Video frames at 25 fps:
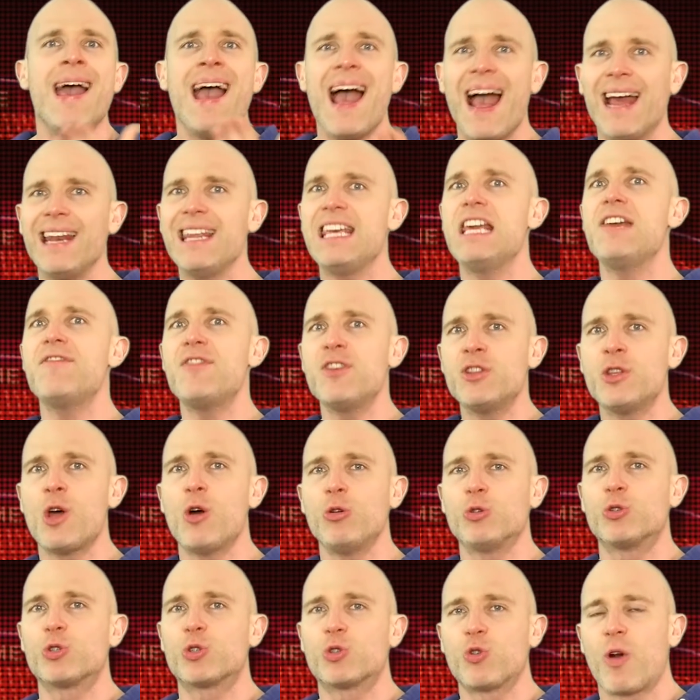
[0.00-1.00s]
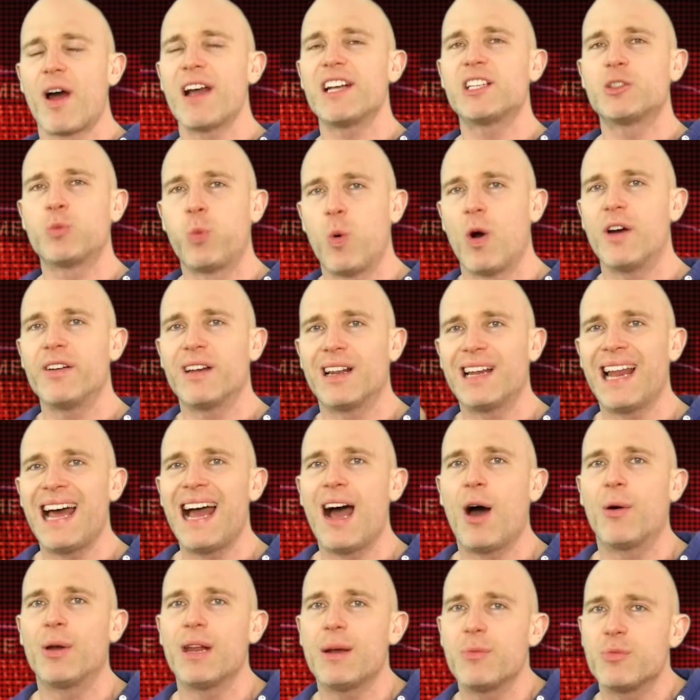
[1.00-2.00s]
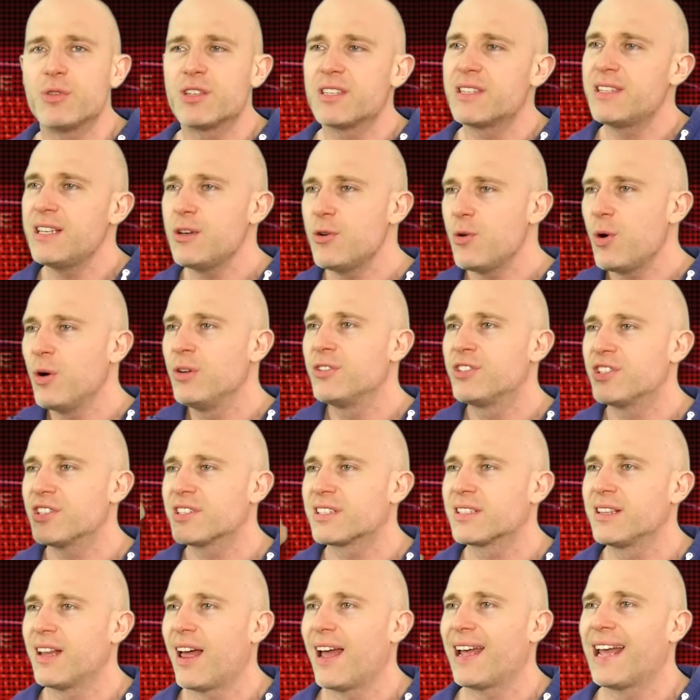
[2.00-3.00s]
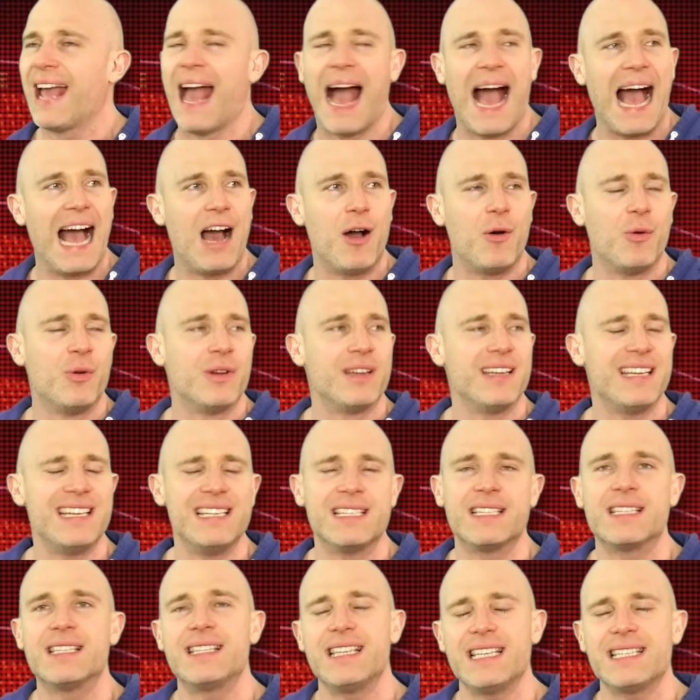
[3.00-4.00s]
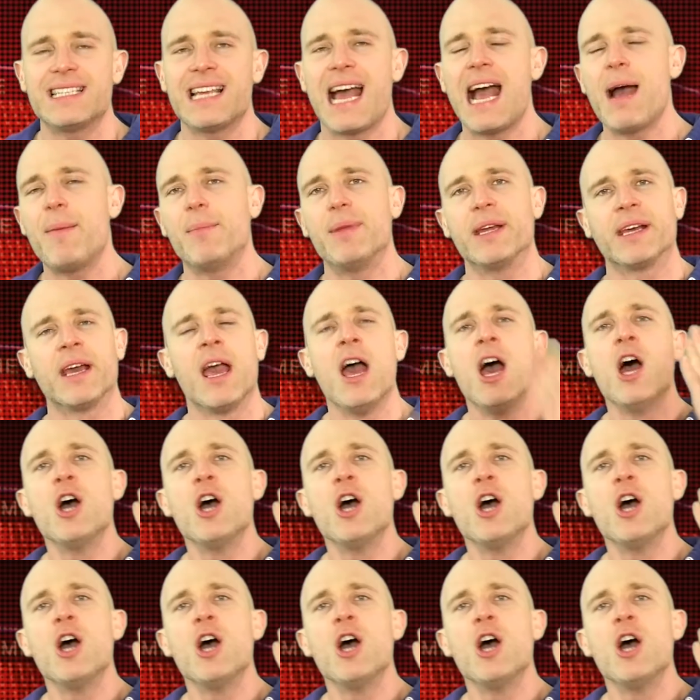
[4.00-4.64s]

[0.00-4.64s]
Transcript: And even though strikes weren't allowed, it was still just like, how is this happening?